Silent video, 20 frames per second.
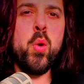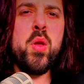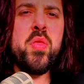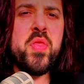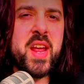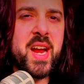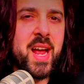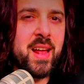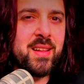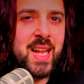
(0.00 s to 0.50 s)
one
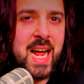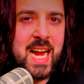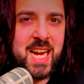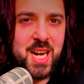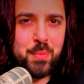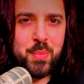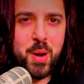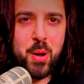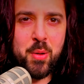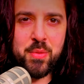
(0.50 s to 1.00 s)
thing I like
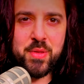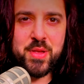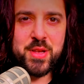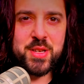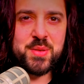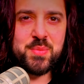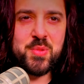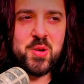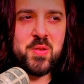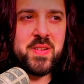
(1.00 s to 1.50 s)
about
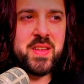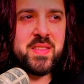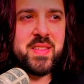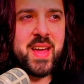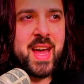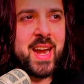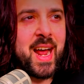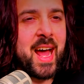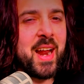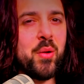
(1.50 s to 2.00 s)
this movie
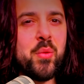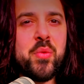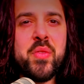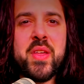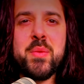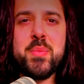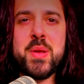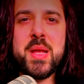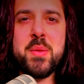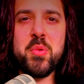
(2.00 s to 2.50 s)
that I don't
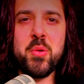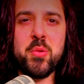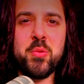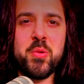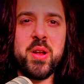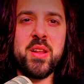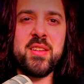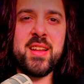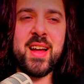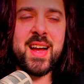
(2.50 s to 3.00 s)
think people
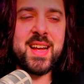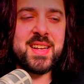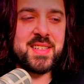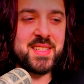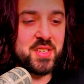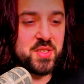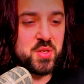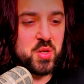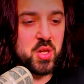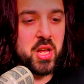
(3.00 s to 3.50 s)
realize
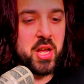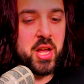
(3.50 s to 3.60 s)
is